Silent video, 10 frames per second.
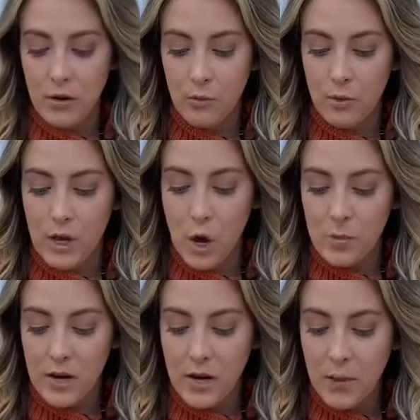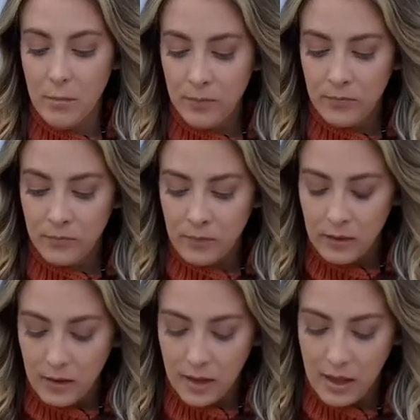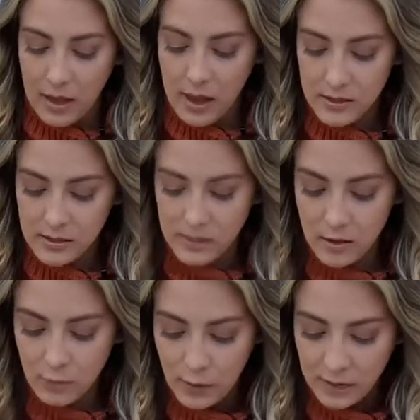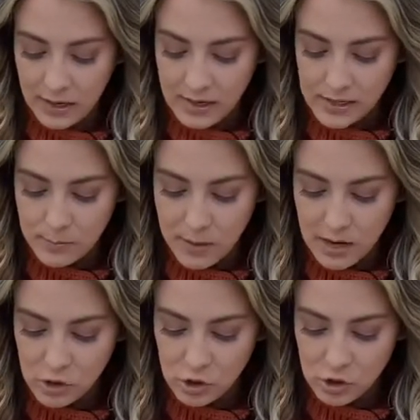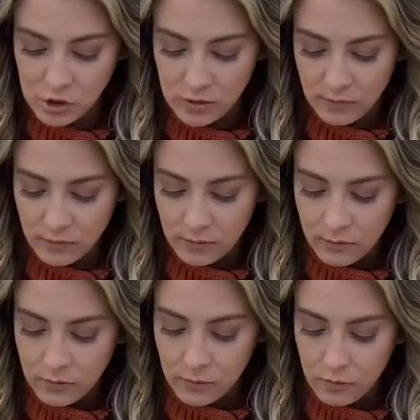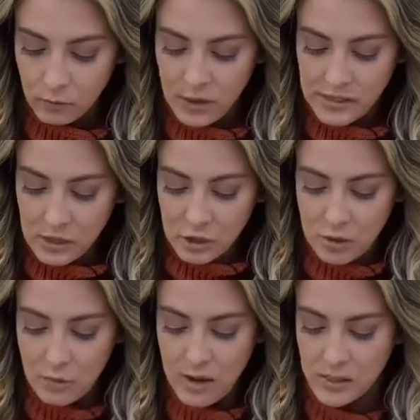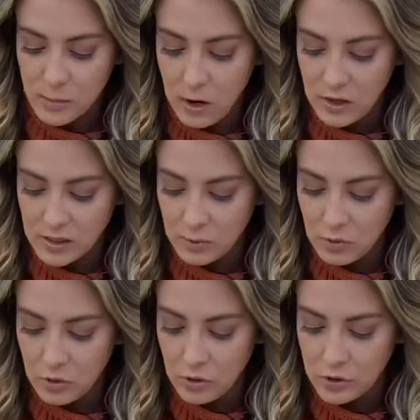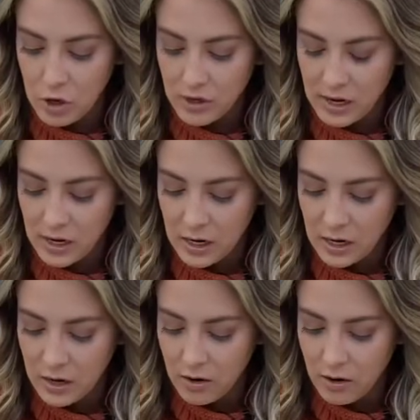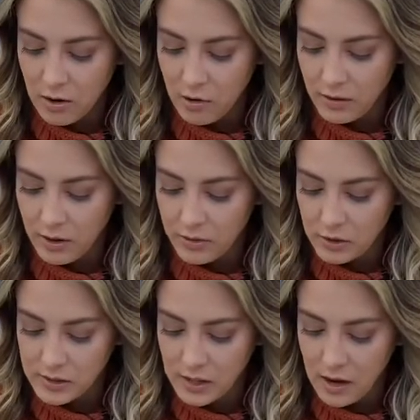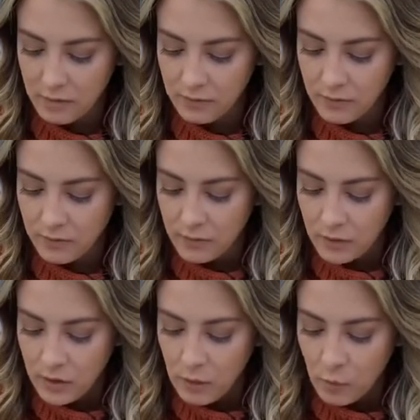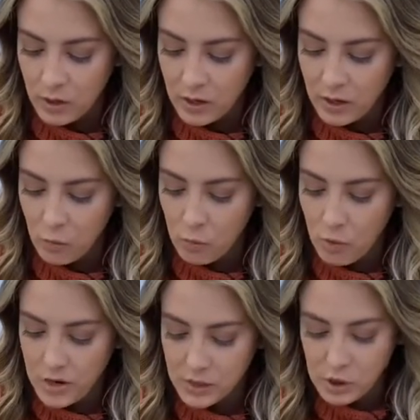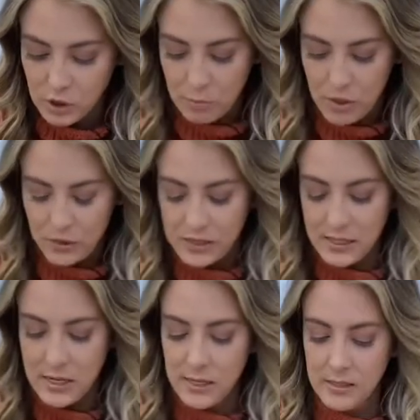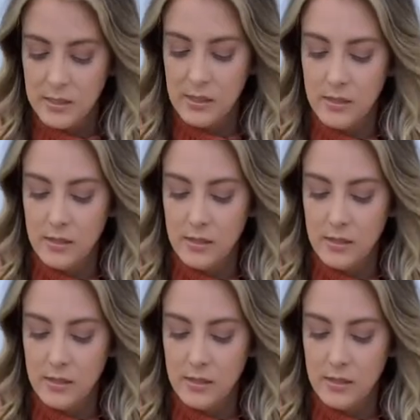We open it up, and avoiding as much residue as possible, dog hair, all the other stuff, we're gonna want to put the seeds